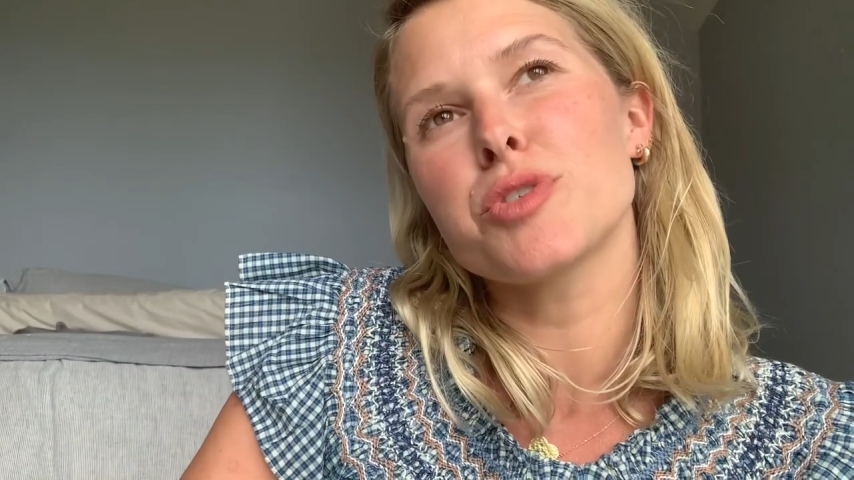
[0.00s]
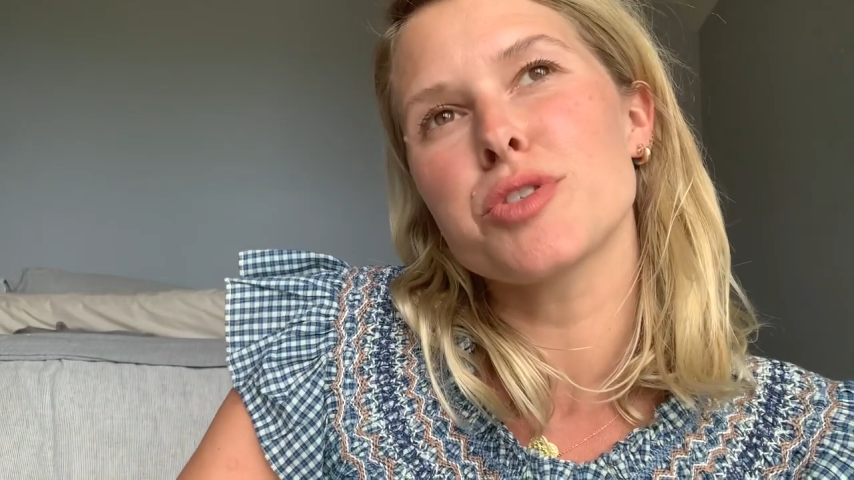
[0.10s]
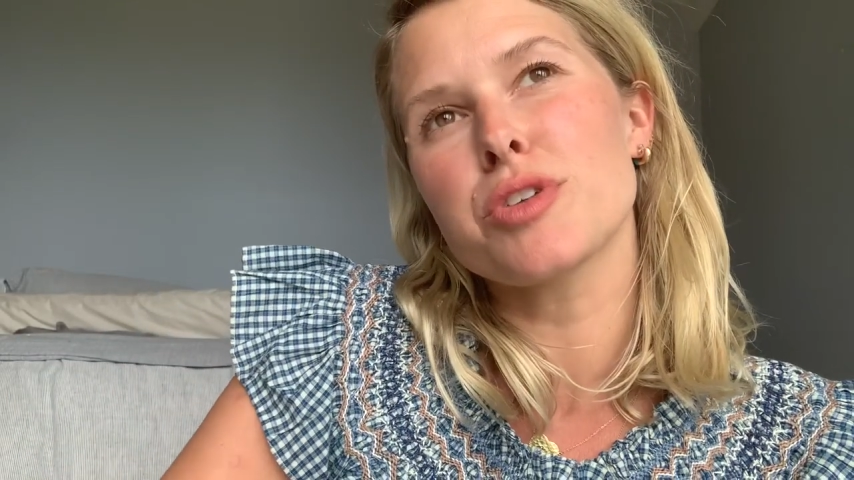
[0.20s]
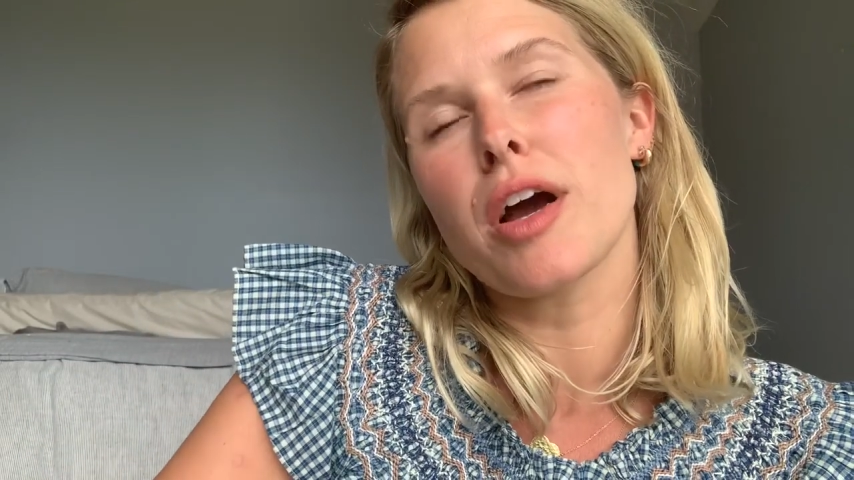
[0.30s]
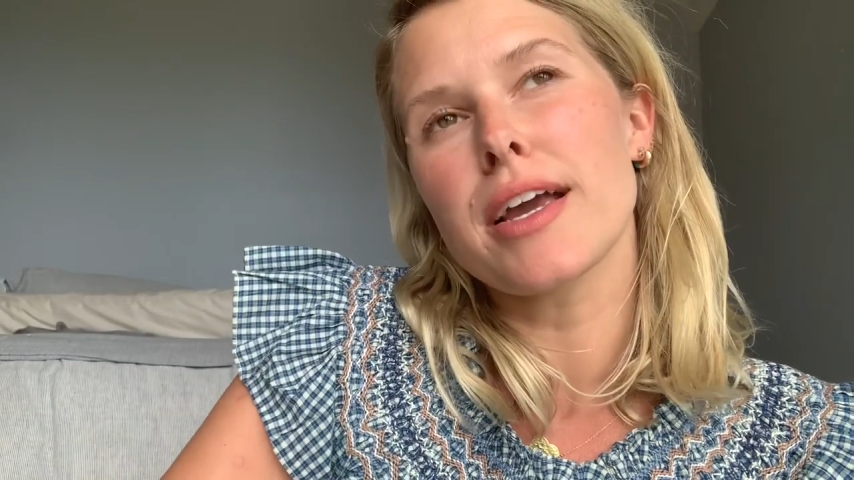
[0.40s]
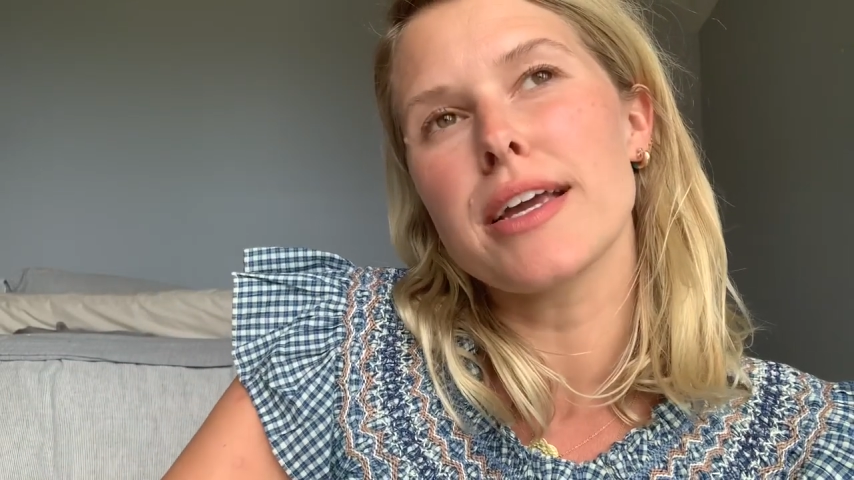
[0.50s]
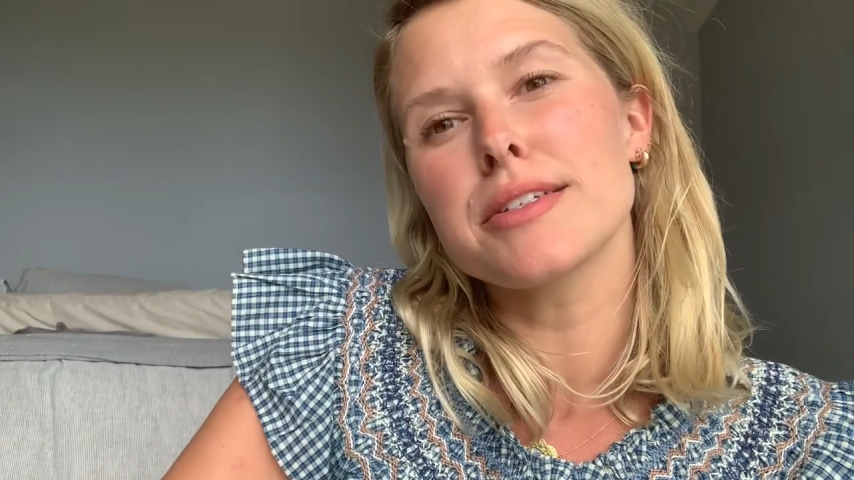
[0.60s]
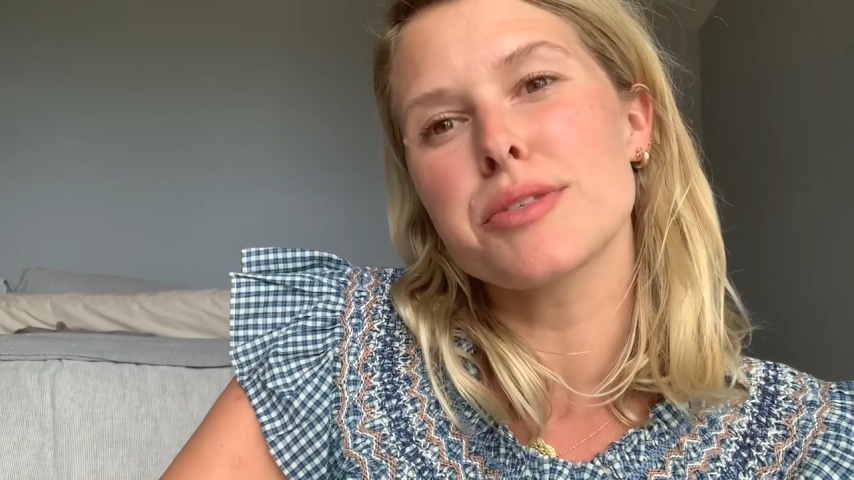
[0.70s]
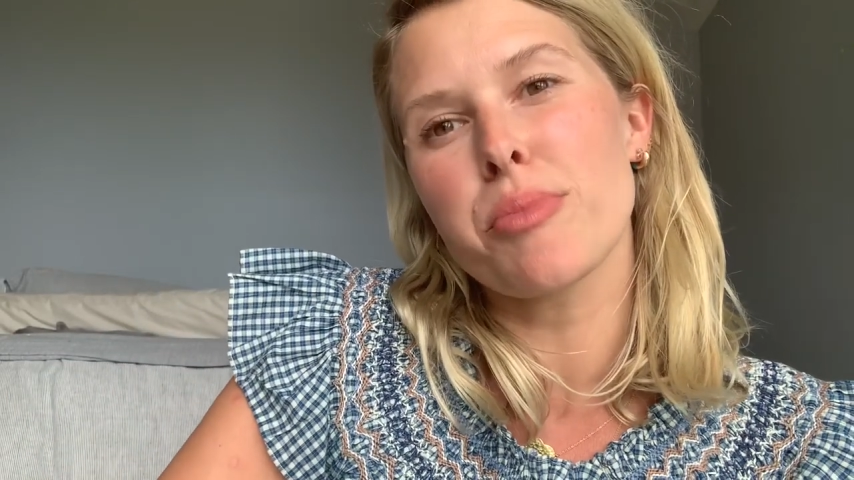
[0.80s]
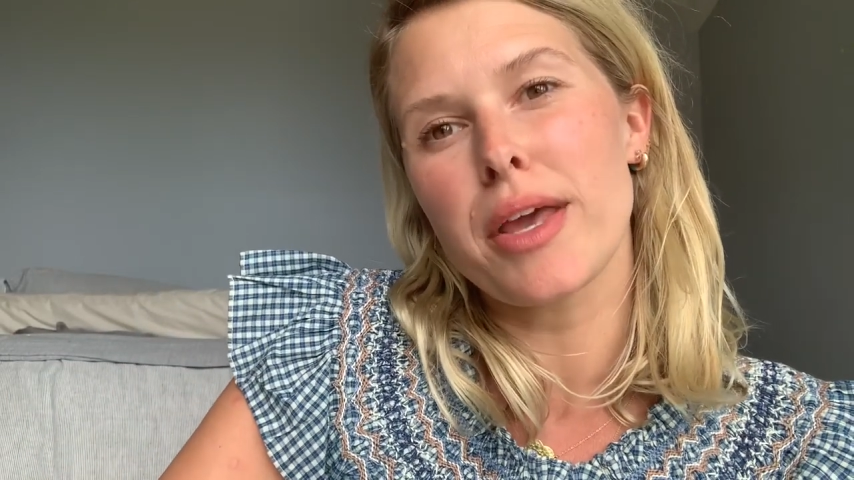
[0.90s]
just talking
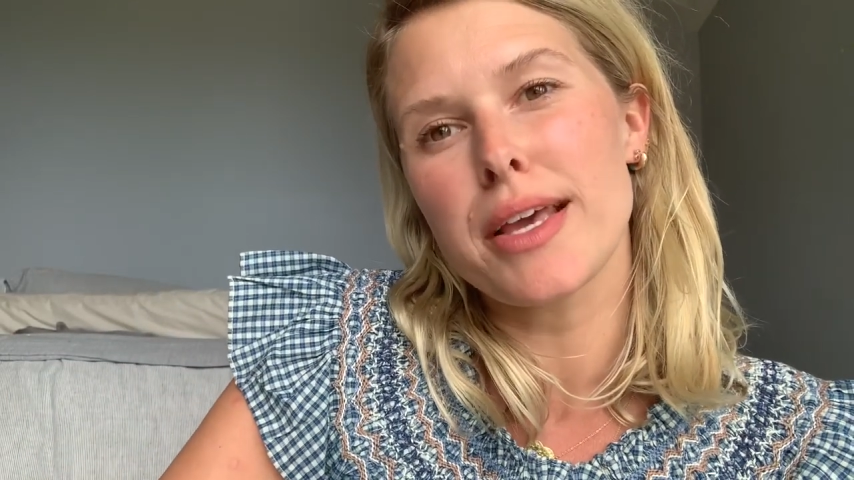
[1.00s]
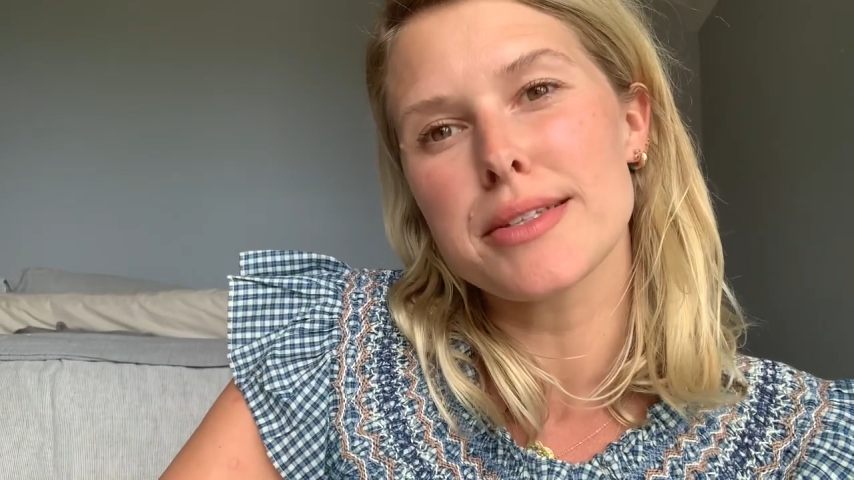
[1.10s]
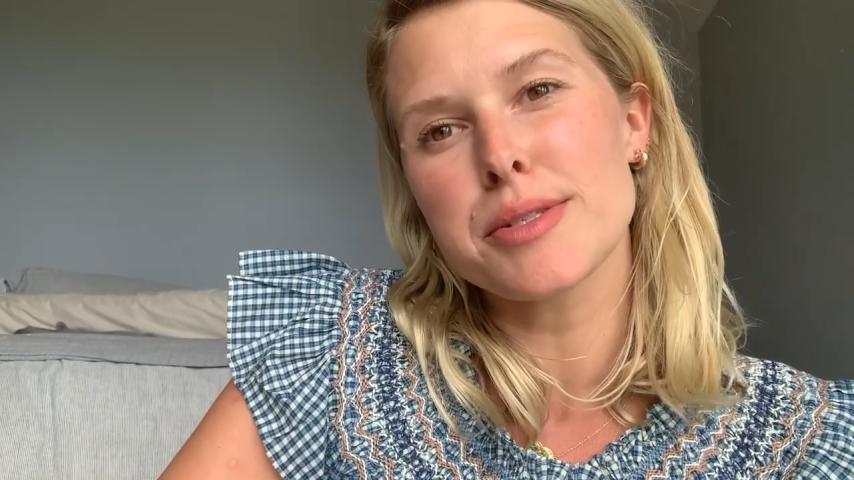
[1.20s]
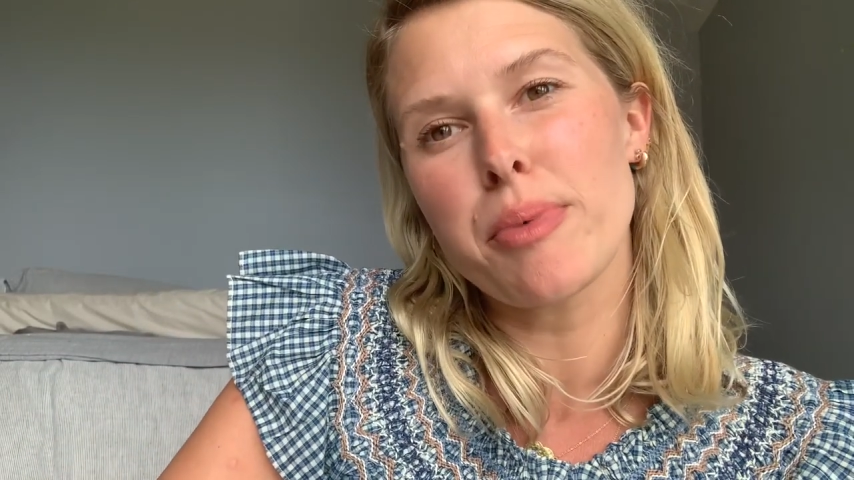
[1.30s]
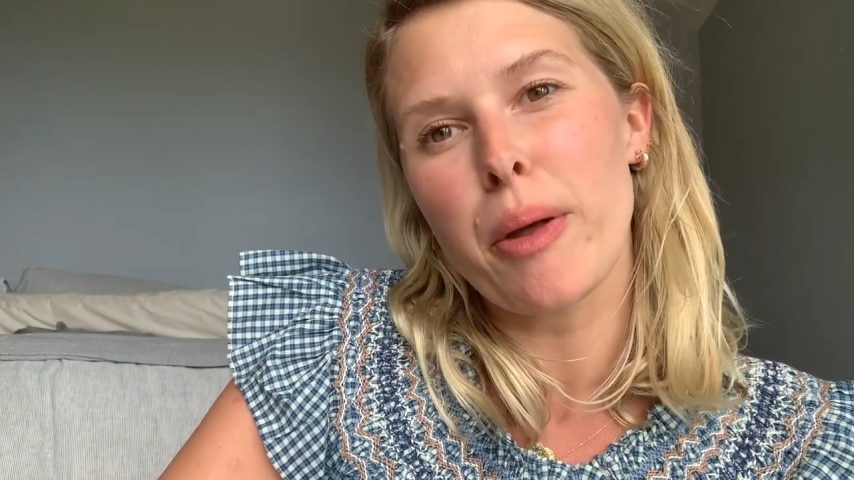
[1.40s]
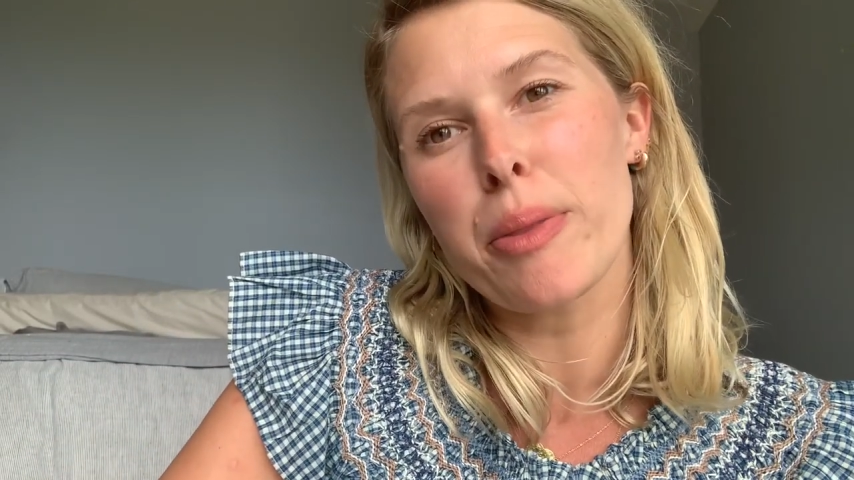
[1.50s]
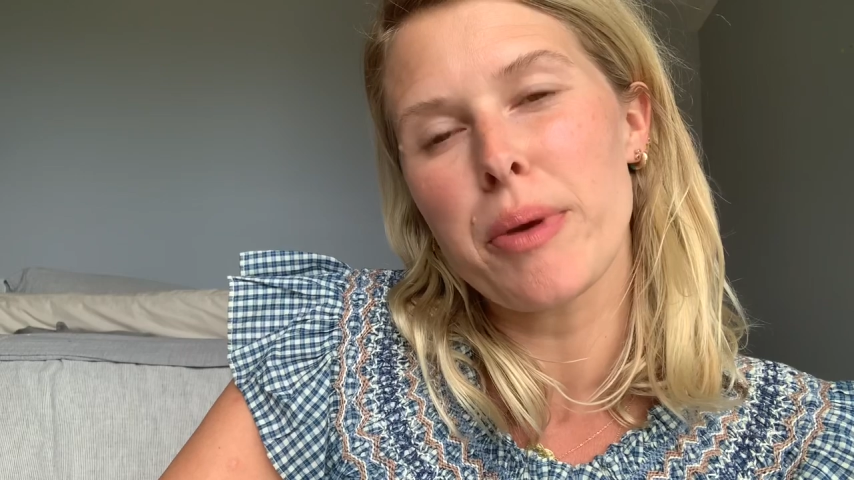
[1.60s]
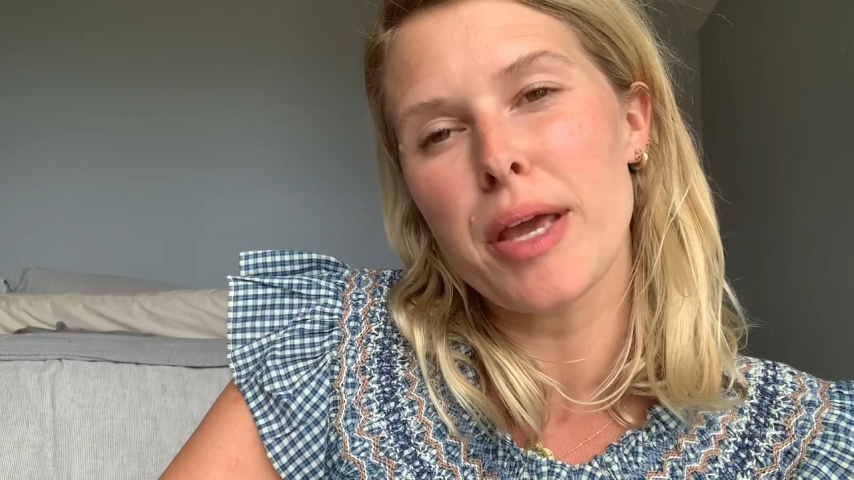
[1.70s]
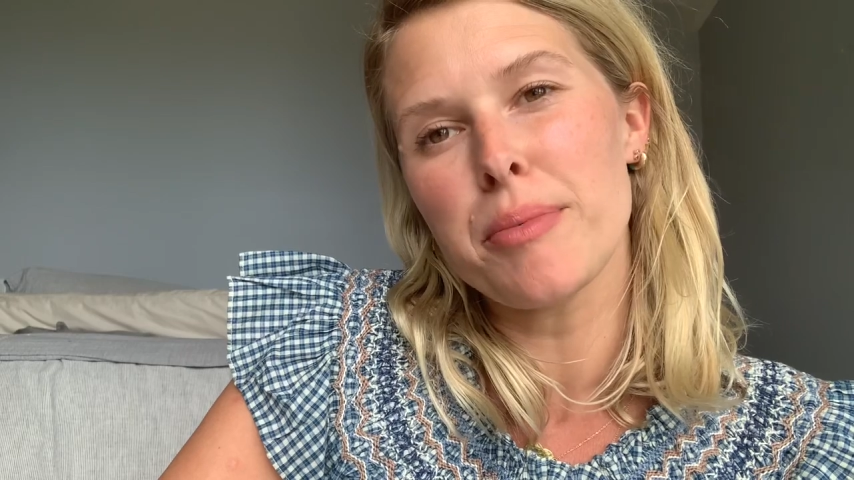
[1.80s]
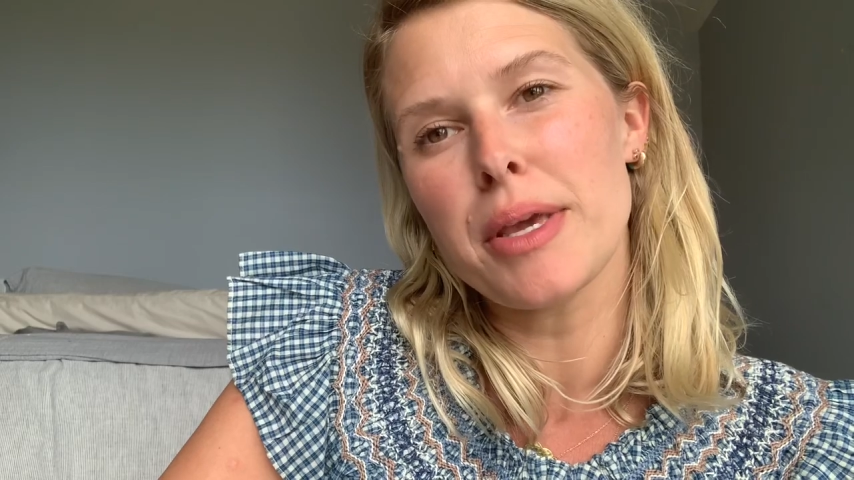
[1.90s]
to my kids about the
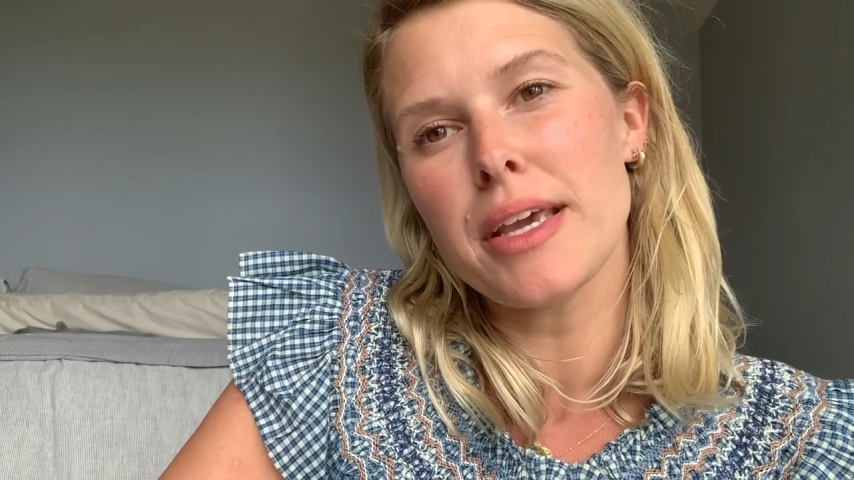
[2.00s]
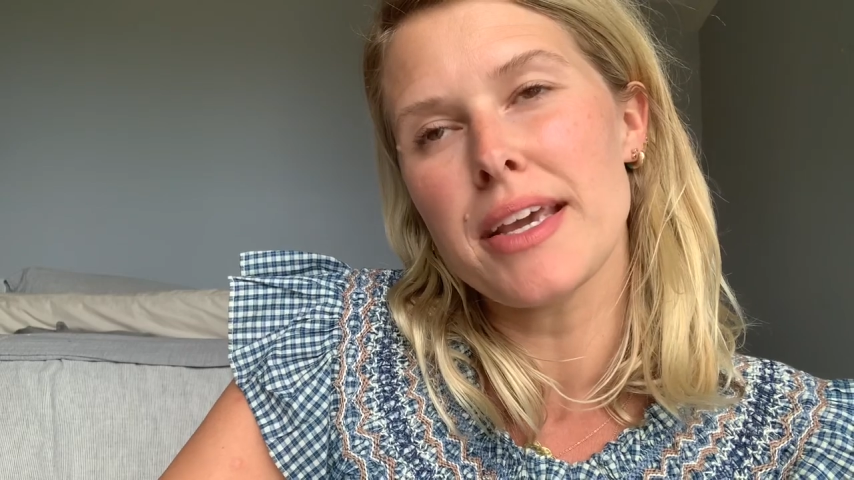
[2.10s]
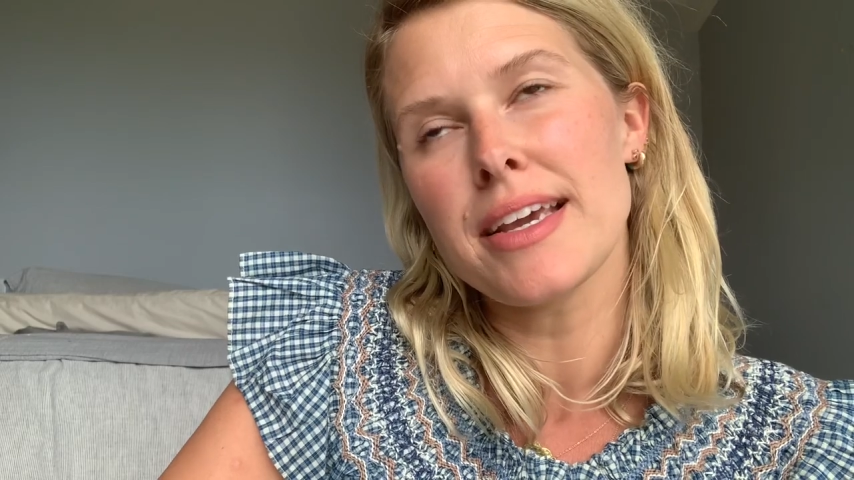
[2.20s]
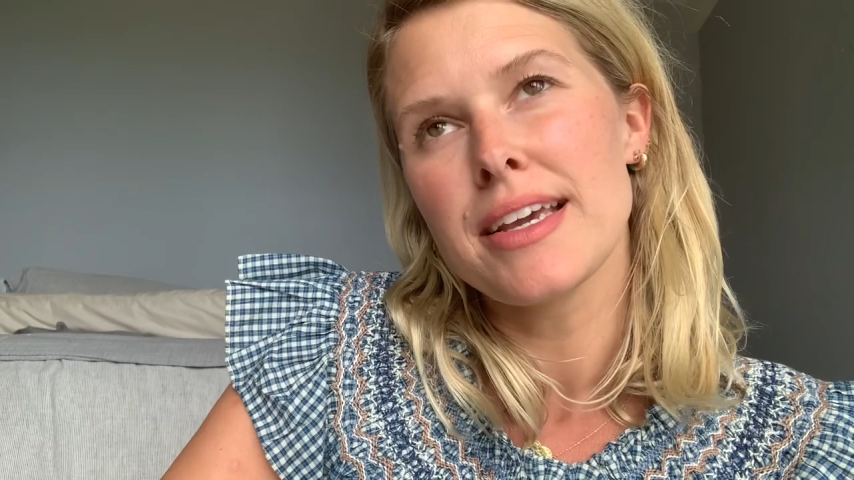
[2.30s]
baby